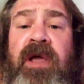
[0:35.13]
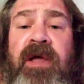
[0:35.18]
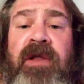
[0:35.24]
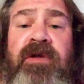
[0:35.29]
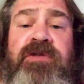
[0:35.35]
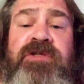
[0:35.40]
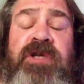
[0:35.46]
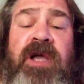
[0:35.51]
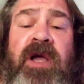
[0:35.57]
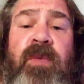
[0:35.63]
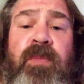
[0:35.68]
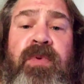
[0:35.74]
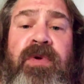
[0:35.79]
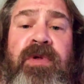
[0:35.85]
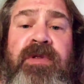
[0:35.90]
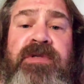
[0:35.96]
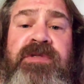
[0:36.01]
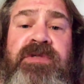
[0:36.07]
energy
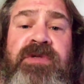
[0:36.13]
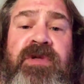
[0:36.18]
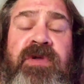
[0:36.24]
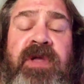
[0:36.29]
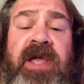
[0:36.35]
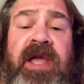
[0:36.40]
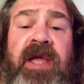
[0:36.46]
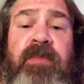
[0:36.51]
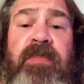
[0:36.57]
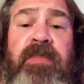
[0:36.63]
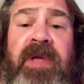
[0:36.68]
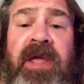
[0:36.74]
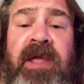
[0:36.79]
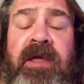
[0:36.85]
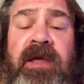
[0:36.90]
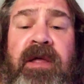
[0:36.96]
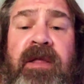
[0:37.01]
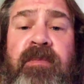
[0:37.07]
output so you can't
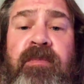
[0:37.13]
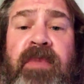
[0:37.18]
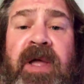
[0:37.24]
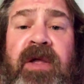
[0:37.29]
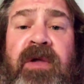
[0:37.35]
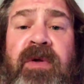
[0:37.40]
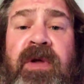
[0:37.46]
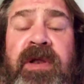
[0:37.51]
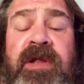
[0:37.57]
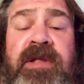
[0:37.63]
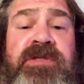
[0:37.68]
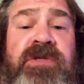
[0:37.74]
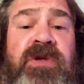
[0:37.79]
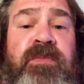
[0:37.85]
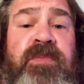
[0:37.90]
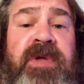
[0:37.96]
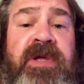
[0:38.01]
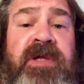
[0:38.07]
ping it by creating its
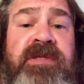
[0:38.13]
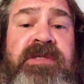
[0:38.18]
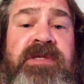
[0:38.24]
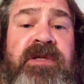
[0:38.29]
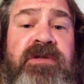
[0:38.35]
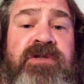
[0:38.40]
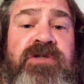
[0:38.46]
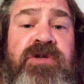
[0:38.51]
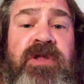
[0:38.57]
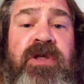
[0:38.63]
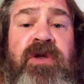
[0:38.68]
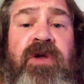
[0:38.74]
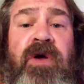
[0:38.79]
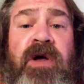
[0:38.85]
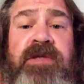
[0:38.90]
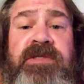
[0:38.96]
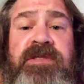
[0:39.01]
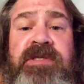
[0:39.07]
own ping signature that
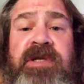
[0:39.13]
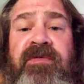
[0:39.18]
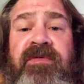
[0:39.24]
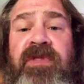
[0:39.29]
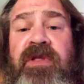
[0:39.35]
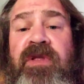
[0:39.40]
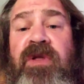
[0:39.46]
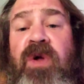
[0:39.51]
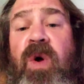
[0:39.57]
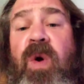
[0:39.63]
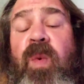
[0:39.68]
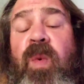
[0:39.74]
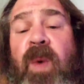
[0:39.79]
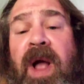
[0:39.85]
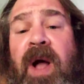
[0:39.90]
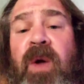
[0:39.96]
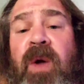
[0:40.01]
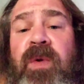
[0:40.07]
causes everything to go
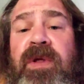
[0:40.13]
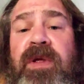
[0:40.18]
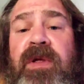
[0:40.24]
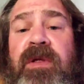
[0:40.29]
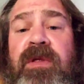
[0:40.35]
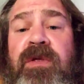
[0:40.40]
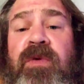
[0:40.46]
around it,